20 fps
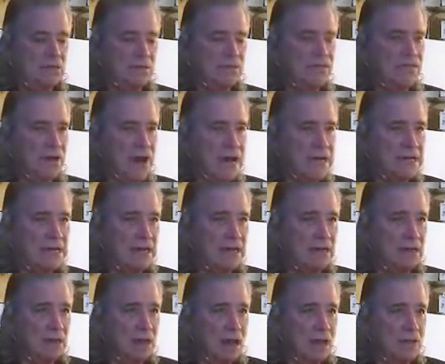to
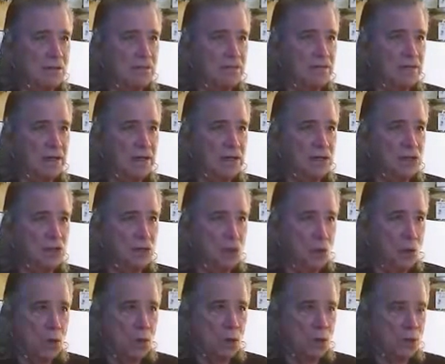finding love in
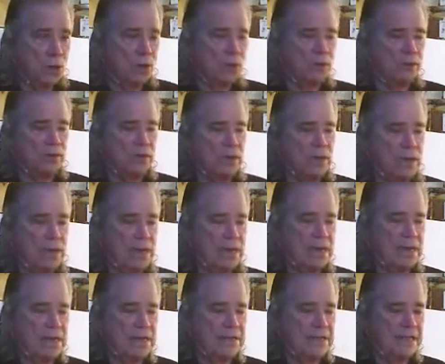your world?
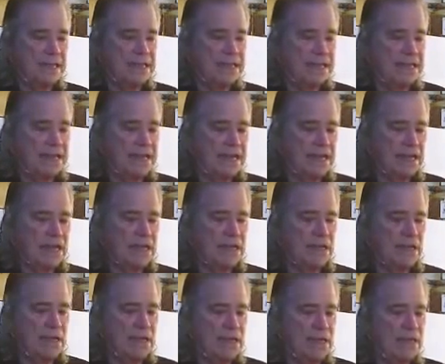He said, the
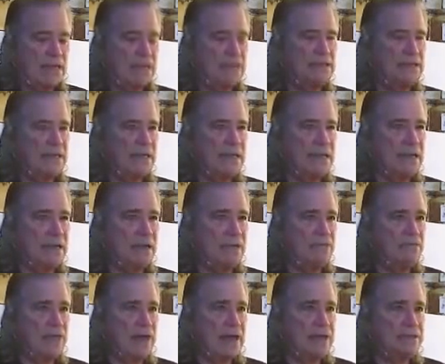key is to
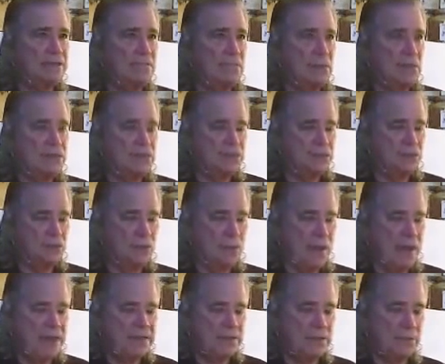give as much as you
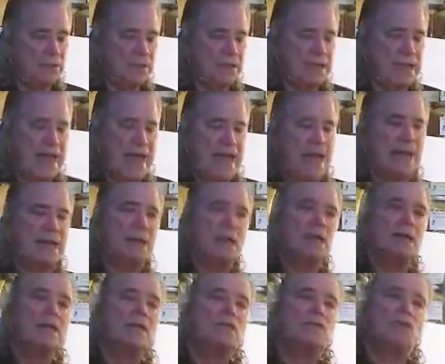possibly can
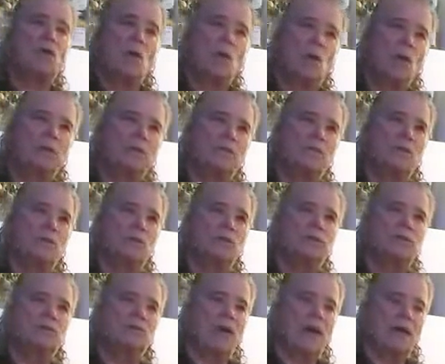to all of
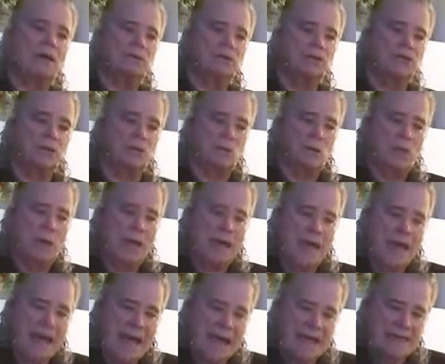those around you,
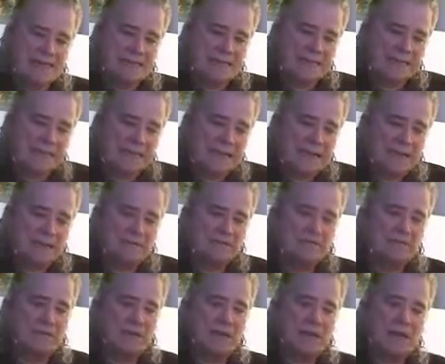and to
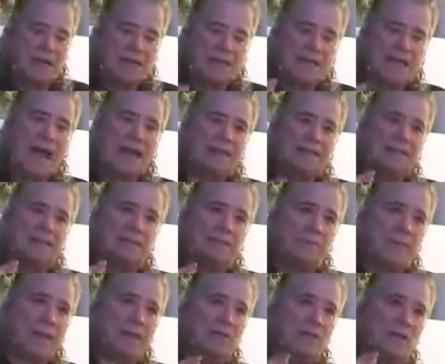live not
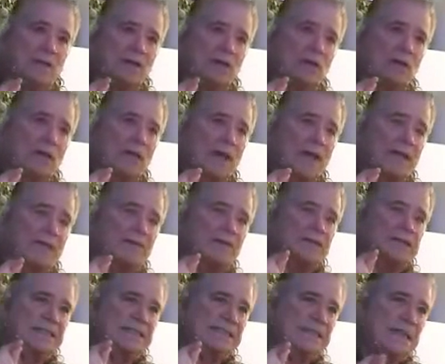spending your
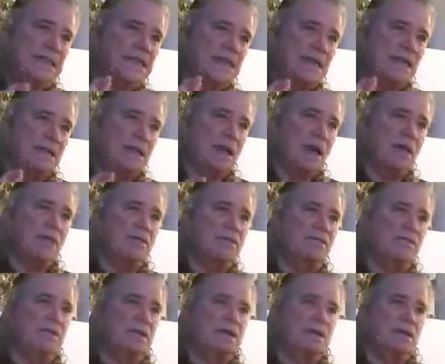life seeking love,
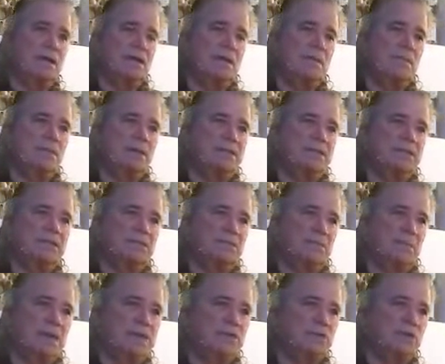but to
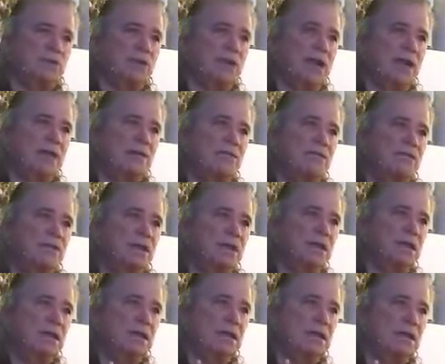spend your life
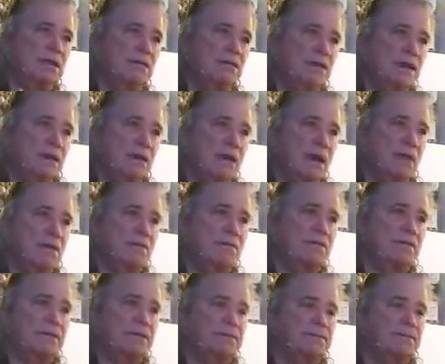giving love.